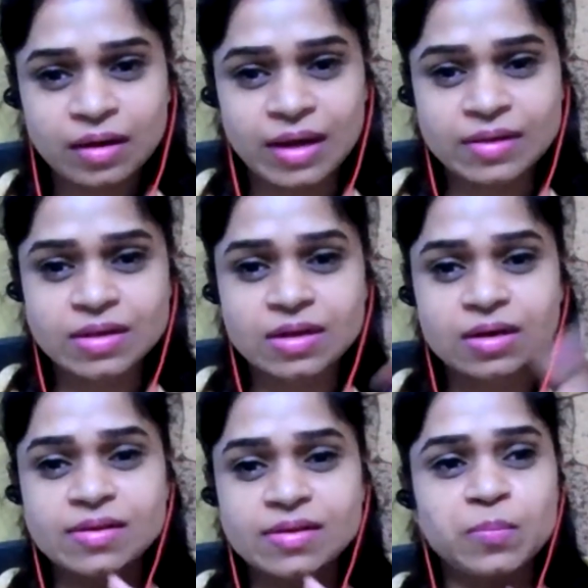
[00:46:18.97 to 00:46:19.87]
as
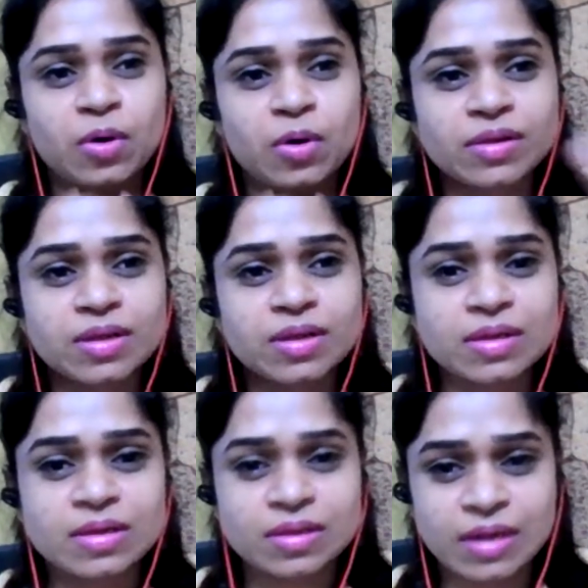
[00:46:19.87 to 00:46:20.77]
a
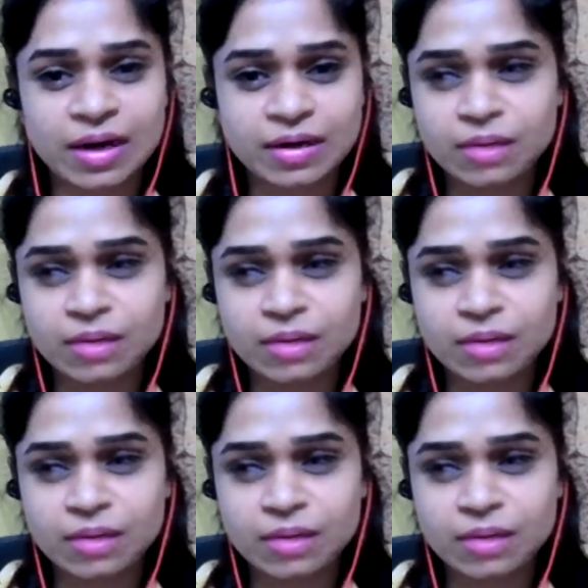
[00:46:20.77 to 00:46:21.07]
process that